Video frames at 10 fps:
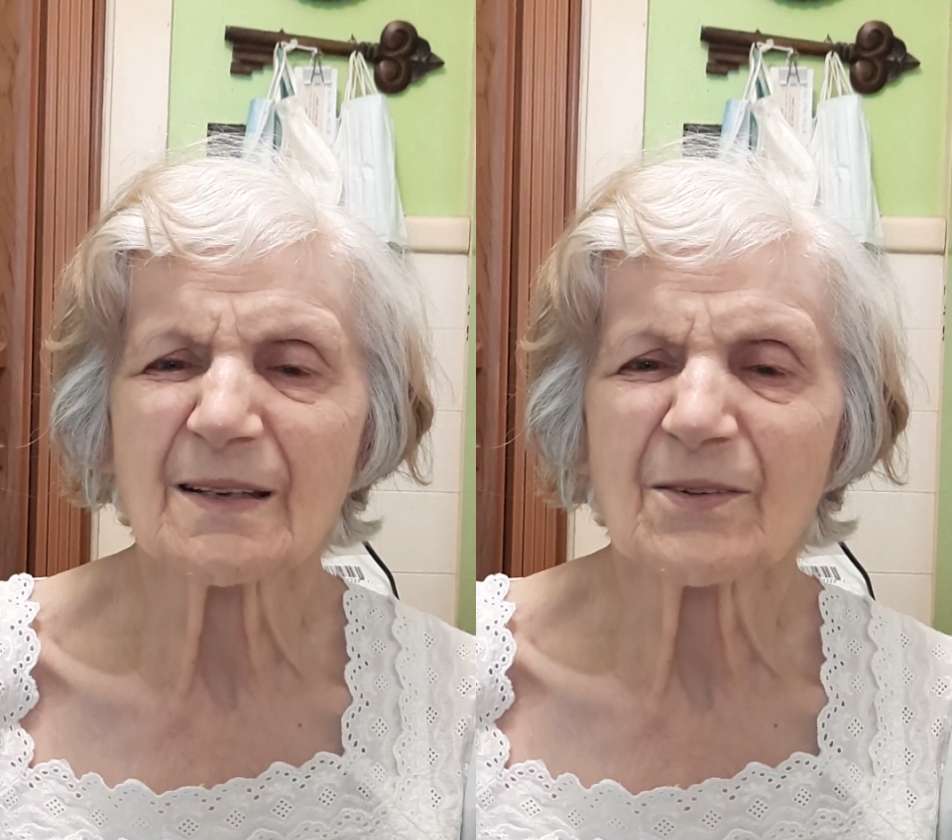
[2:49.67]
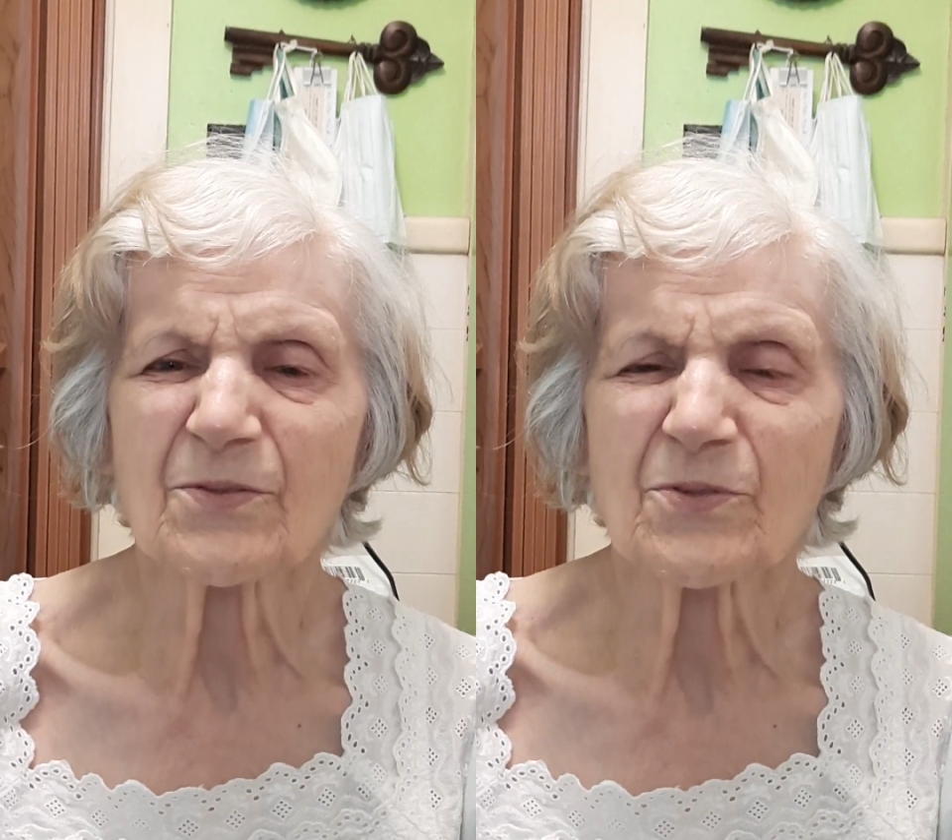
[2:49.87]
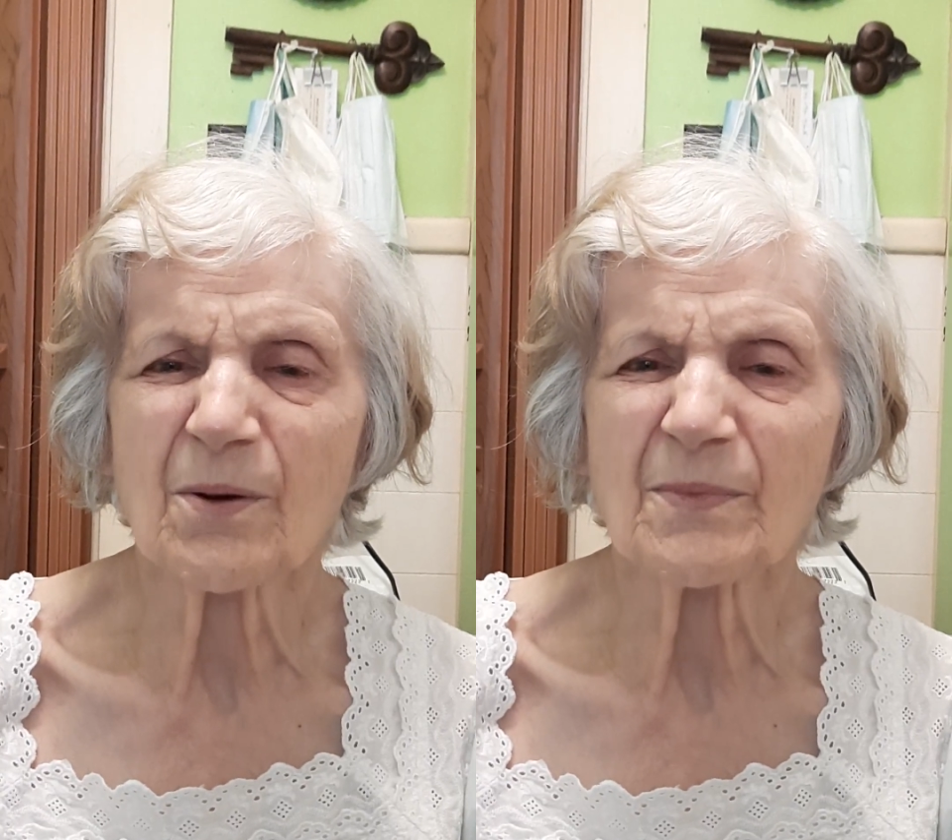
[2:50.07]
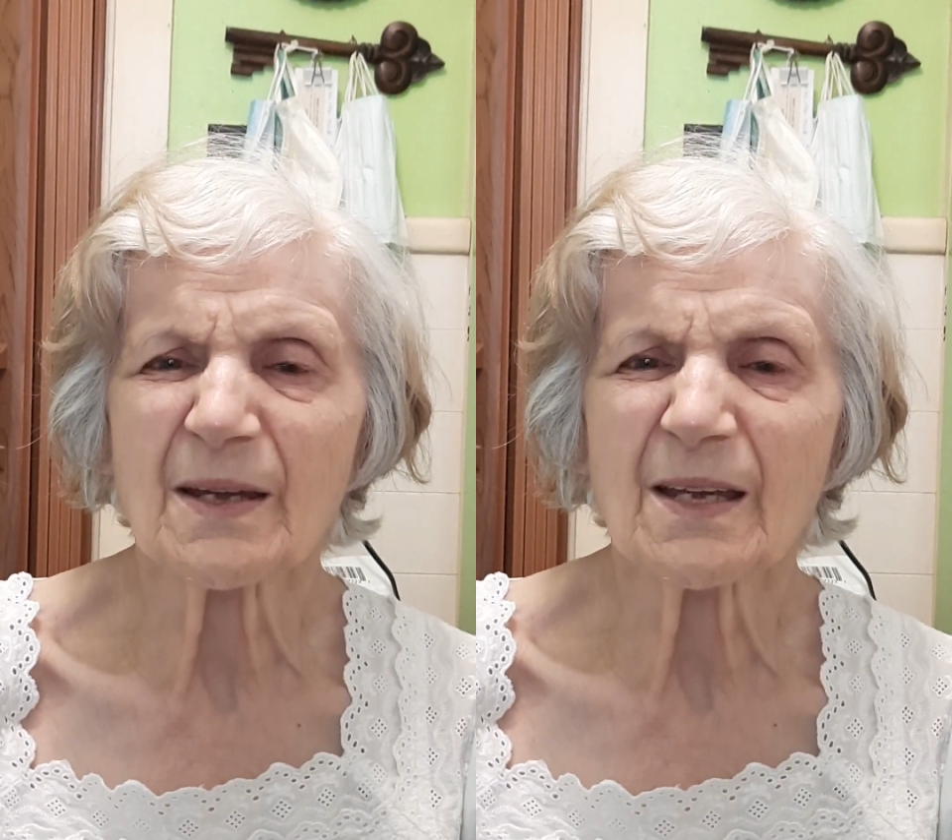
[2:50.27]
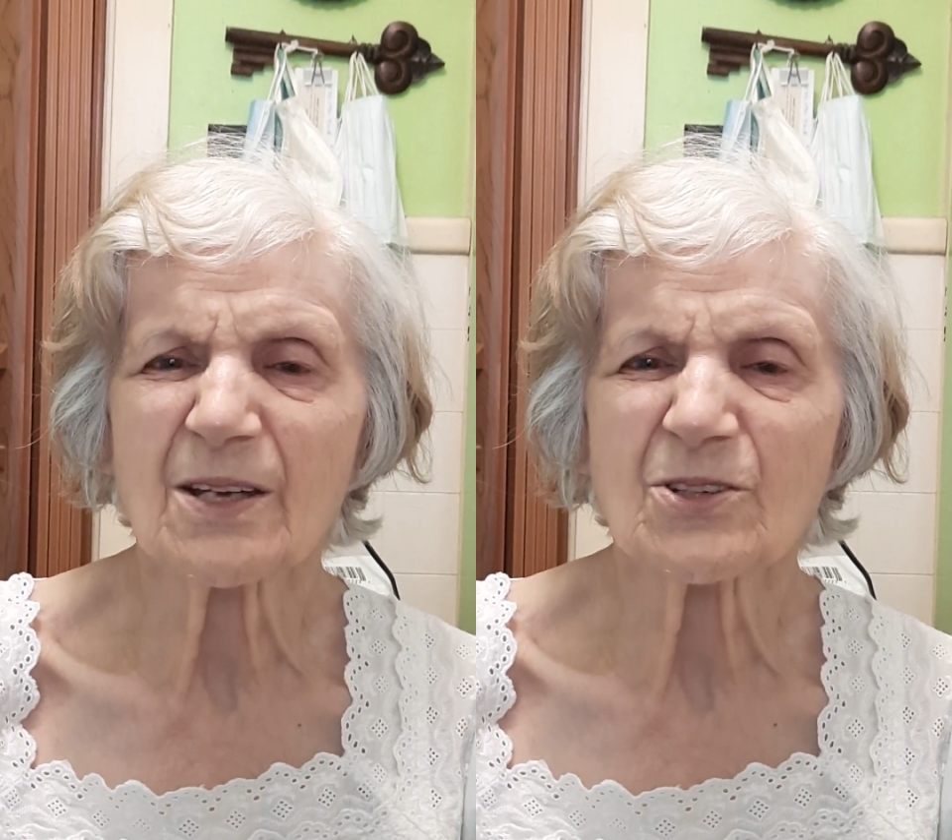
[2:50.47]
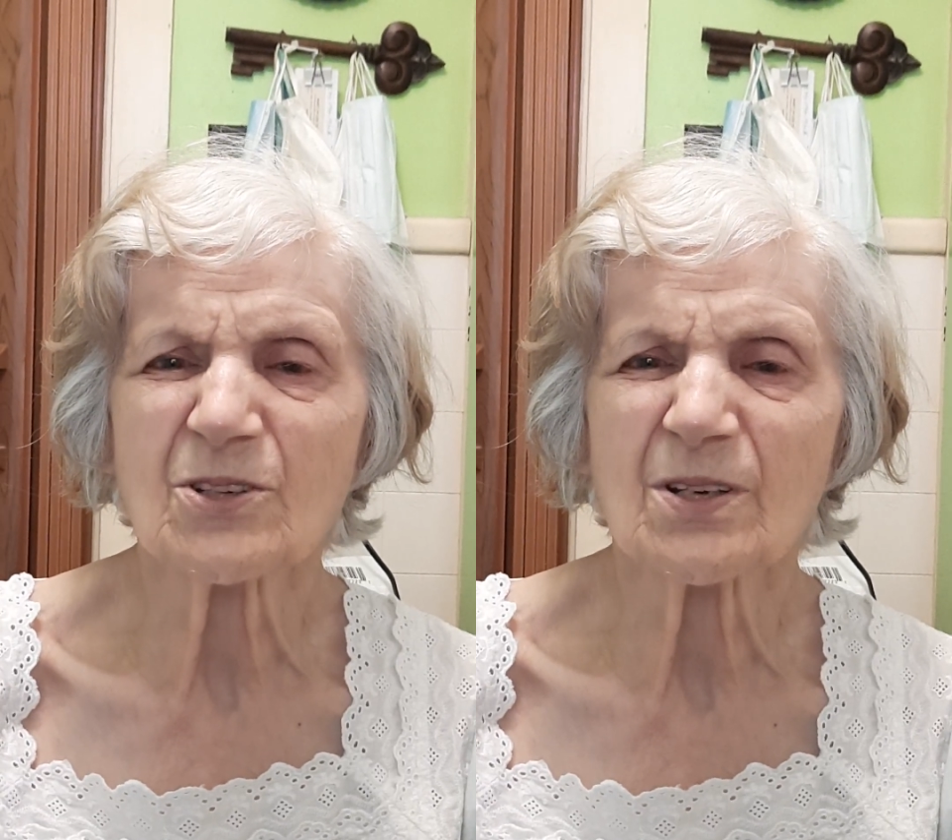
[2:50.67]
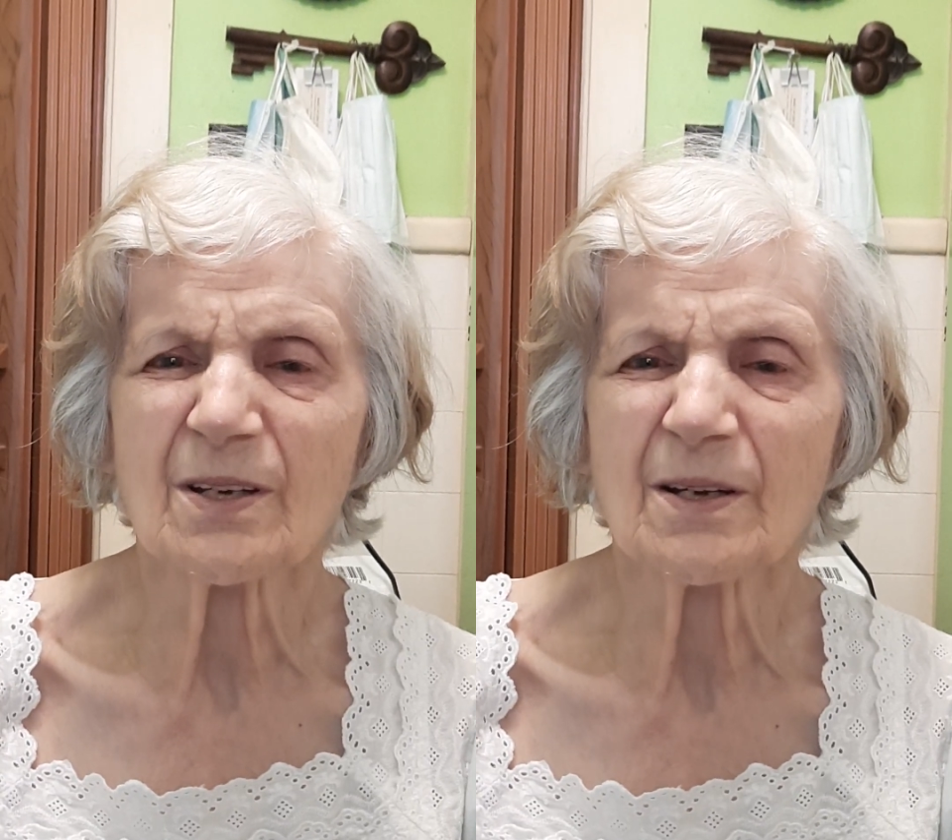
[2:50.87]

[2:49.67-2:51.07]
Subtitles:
from the kitchen.